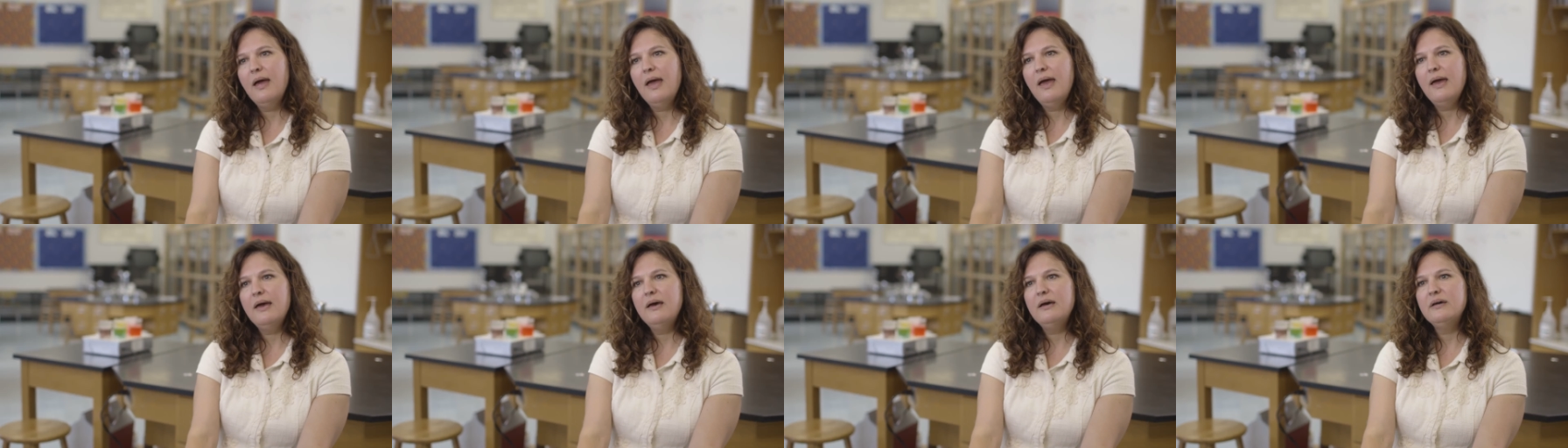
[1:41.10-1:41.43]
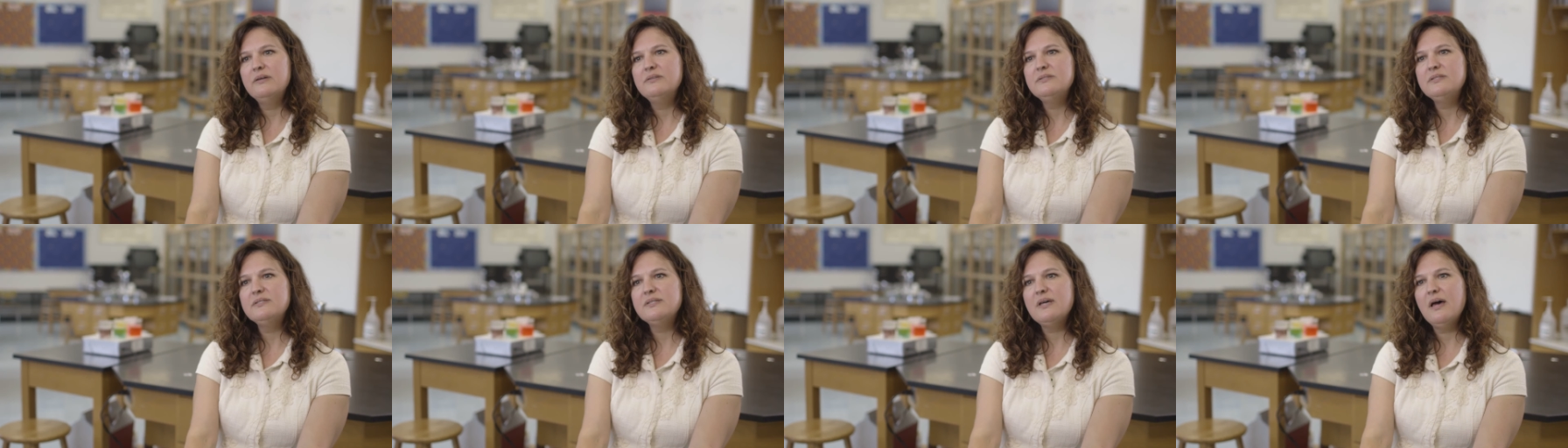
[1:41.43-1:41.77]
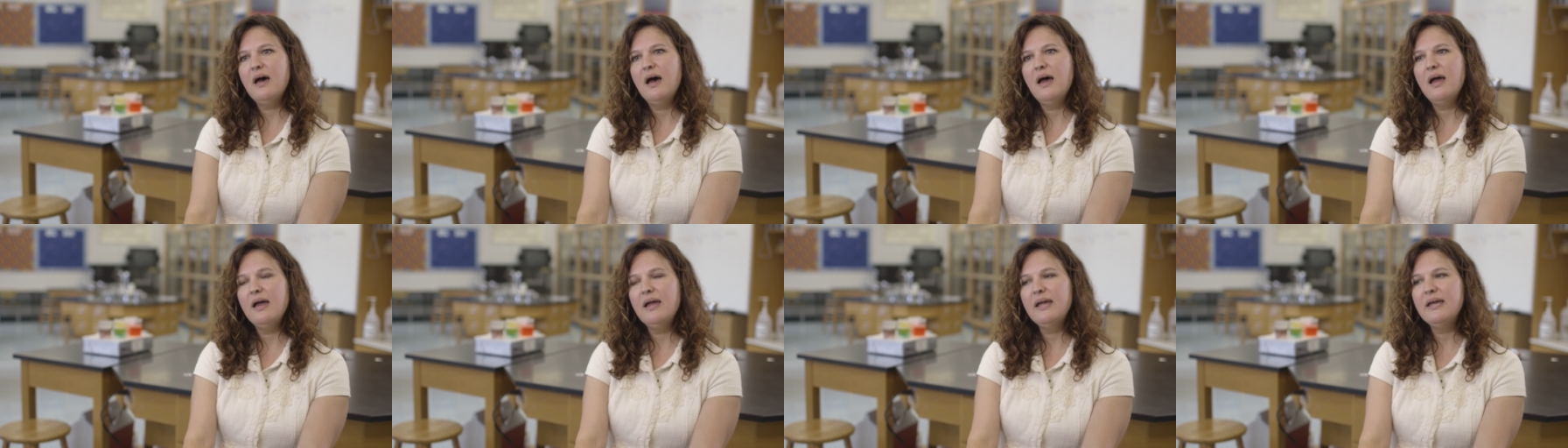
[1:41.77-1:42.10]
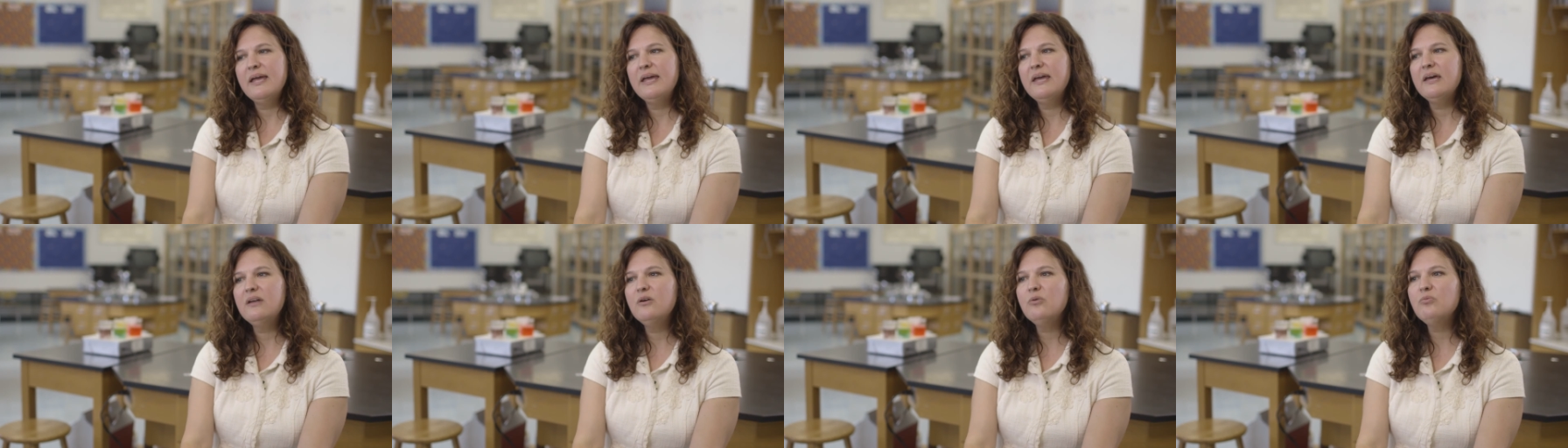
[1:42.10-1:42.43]
and
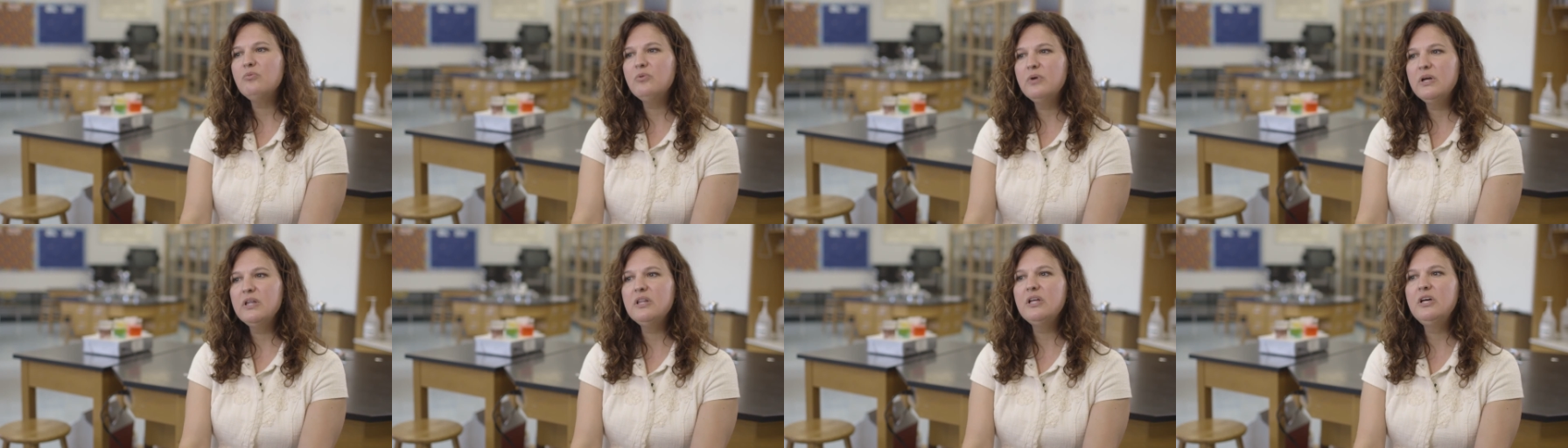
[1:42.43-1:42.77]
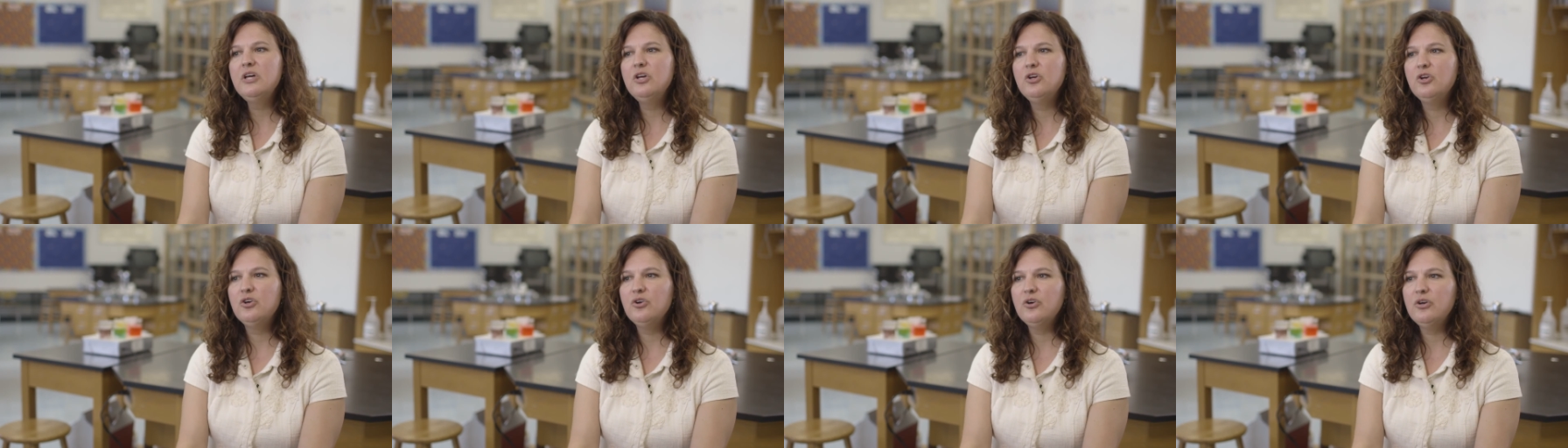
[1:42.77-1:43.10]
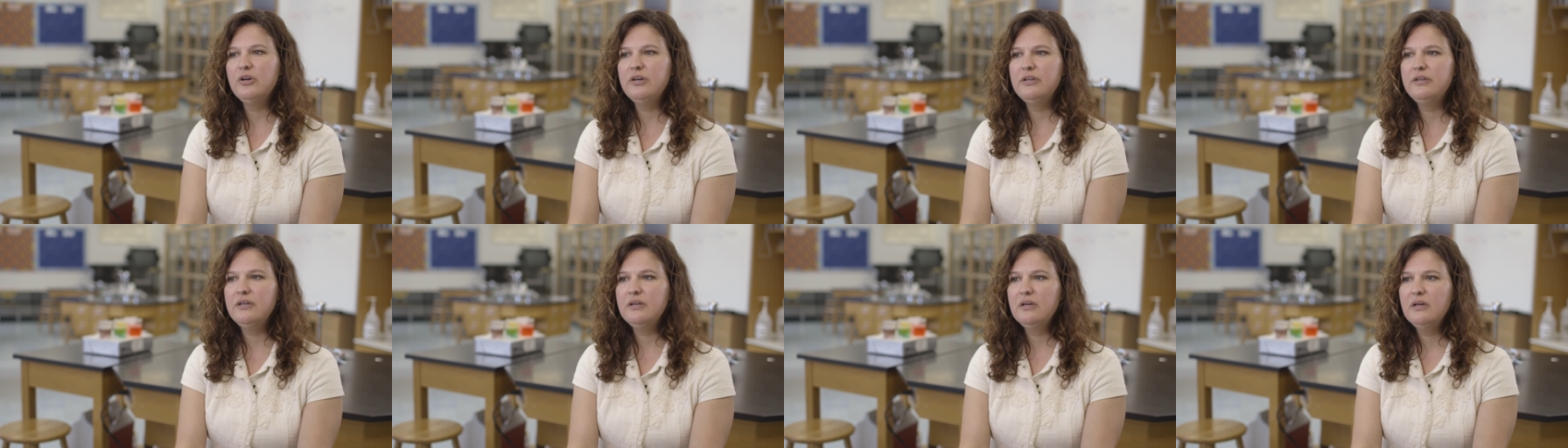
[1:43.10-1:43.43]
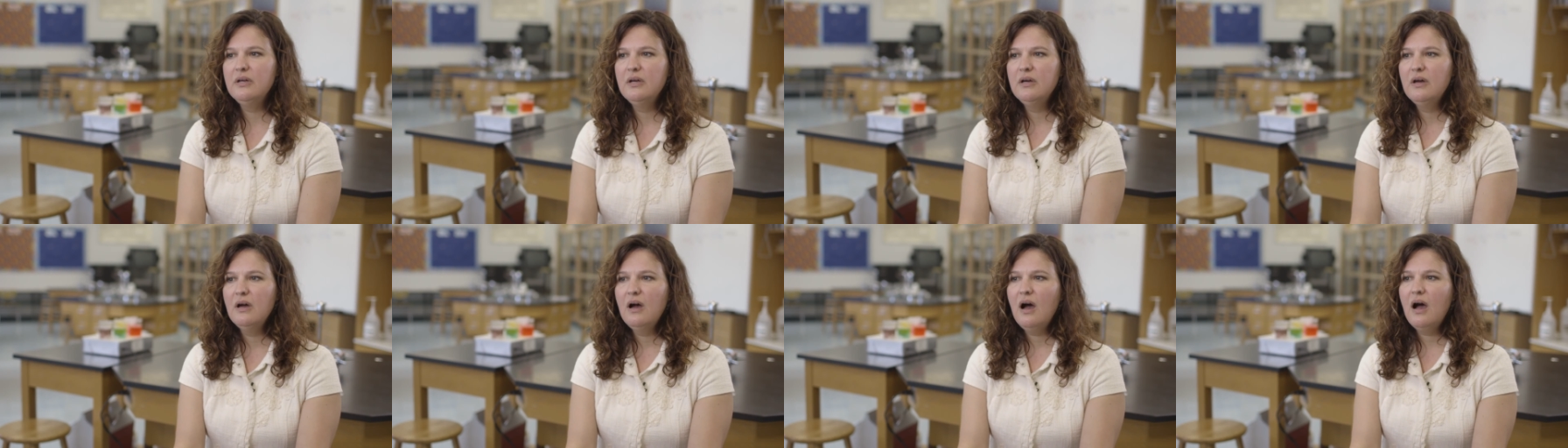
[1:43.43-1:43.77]
get a really good
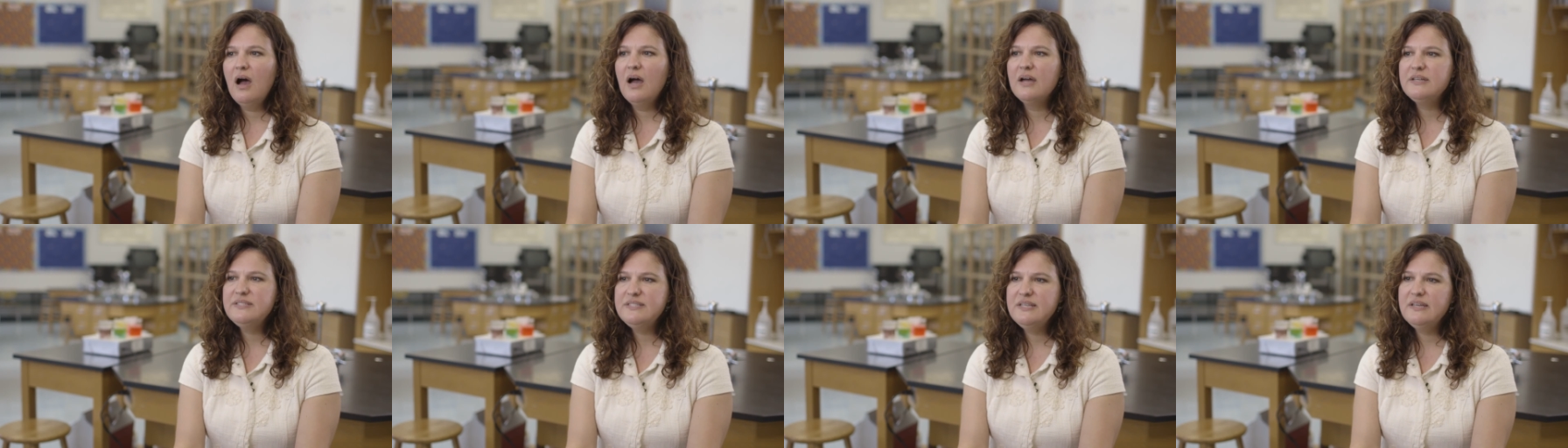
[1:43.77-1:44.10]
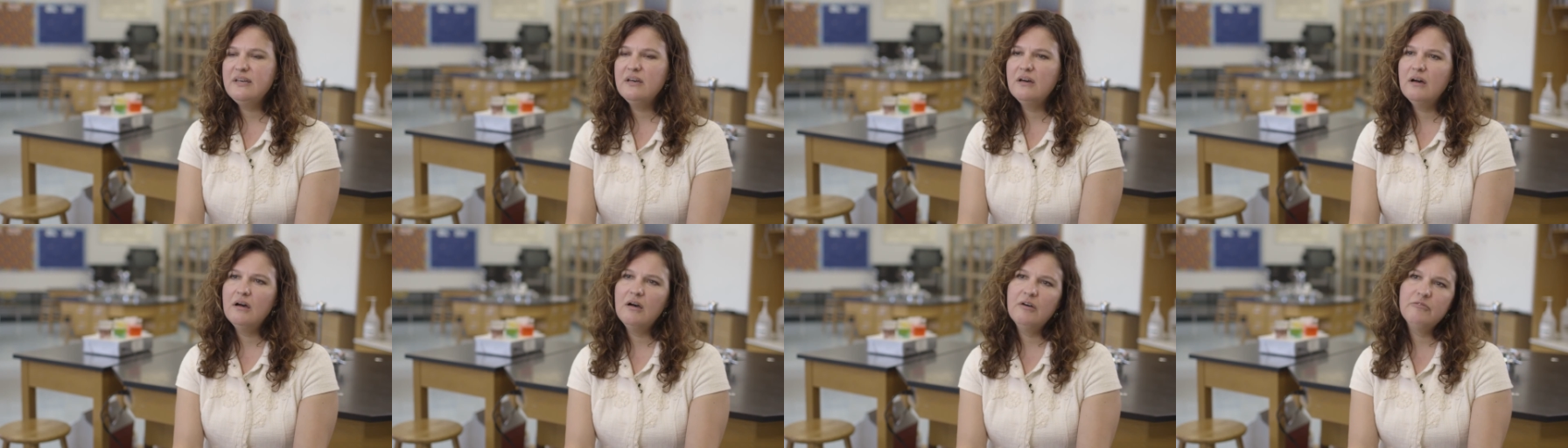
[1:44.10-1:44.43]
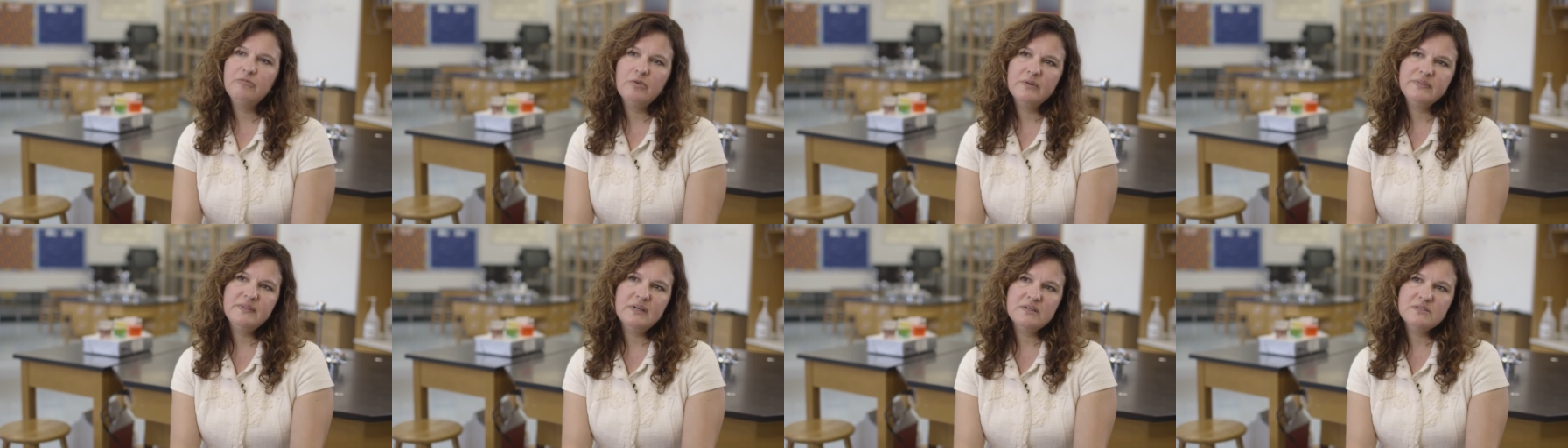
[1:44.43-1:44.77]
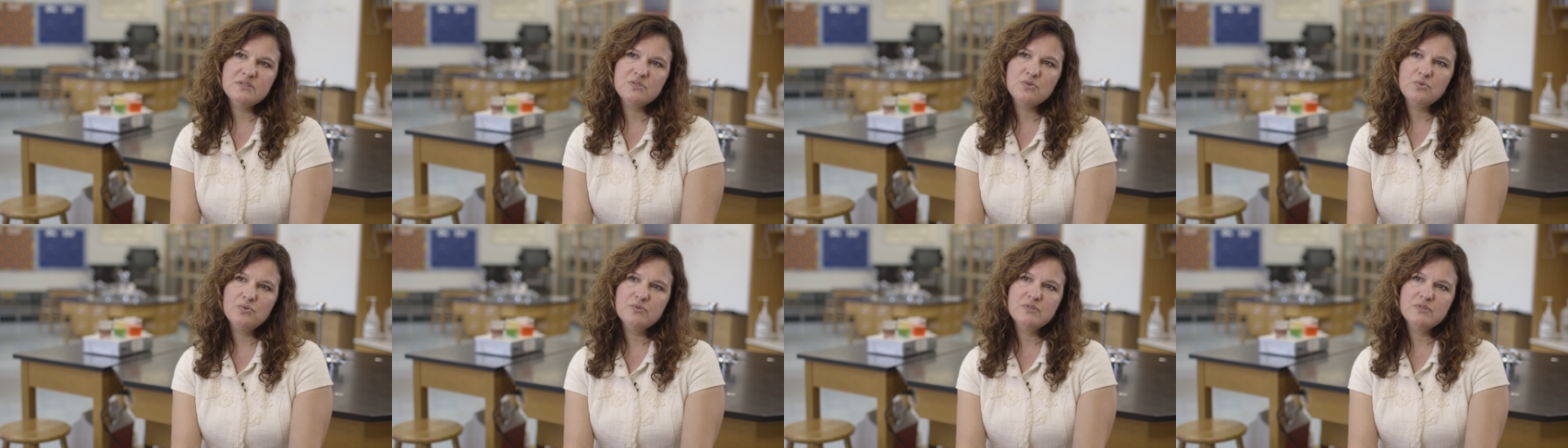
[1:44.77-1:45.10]
idea of what
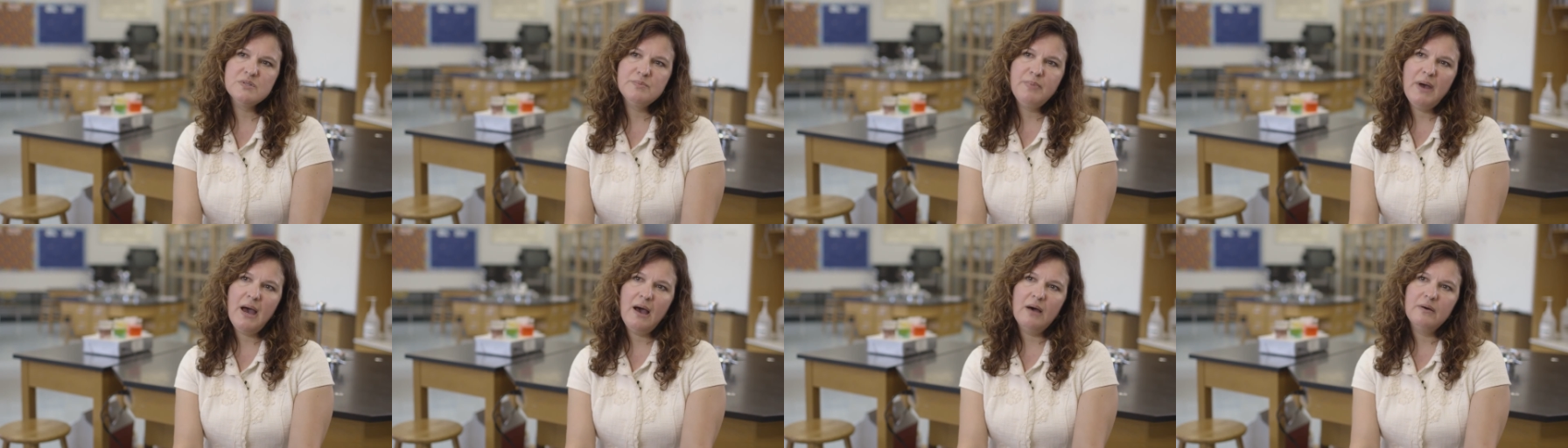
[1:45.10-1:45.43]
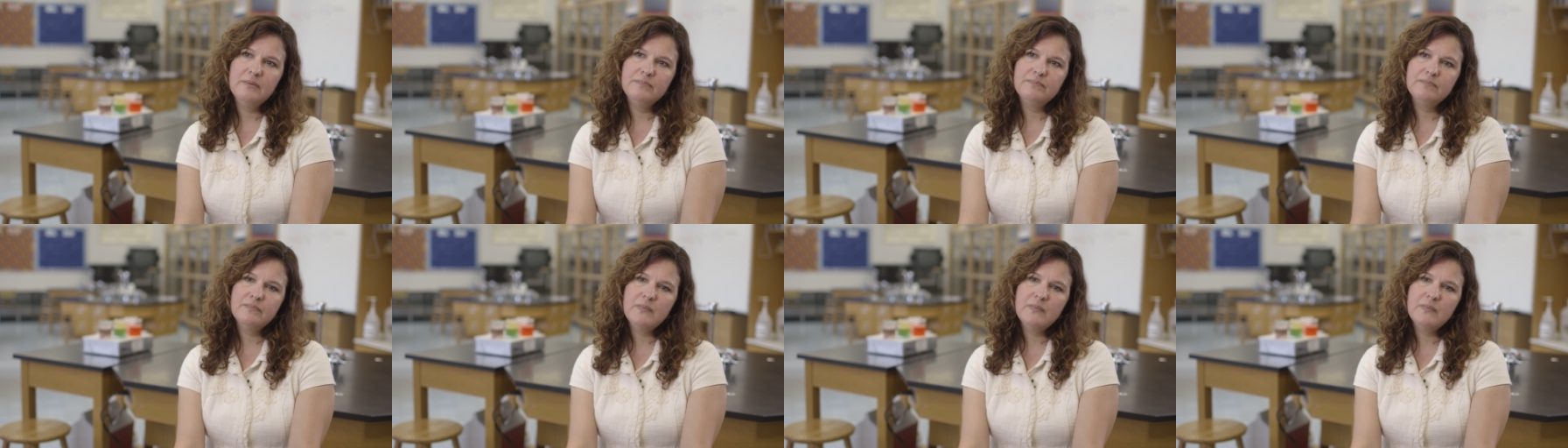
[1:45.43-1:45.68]
that school's about.